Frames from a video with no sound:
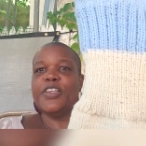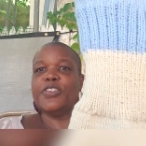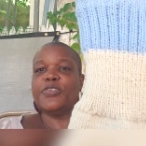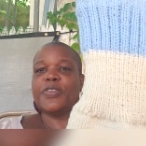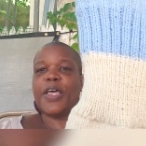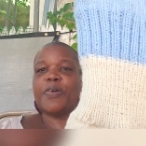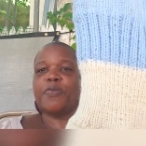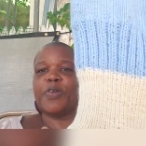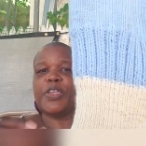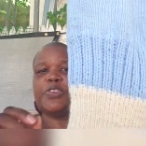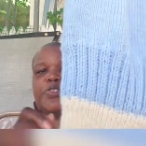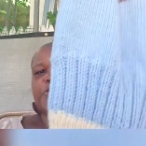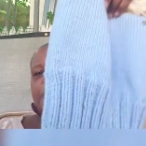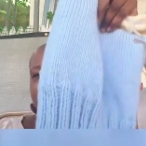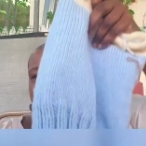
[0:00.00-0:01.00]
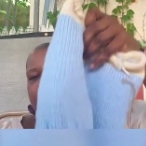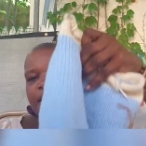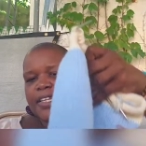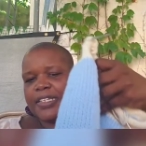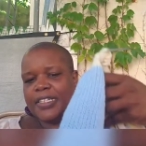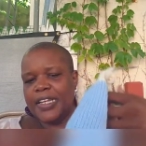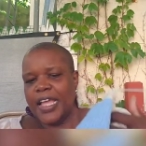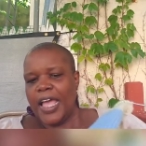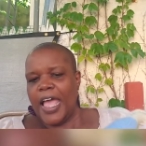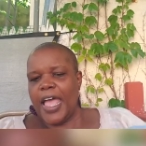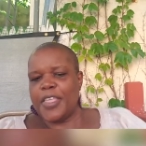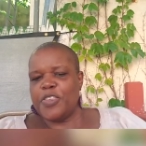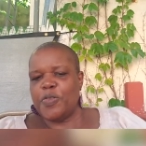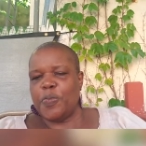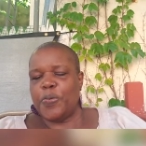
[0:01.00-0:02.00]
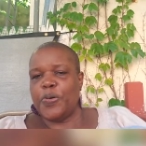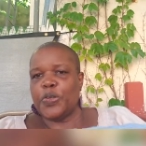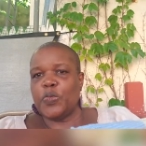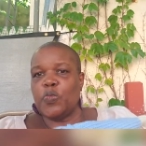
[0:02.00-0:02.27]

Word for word: So that when you're done and you put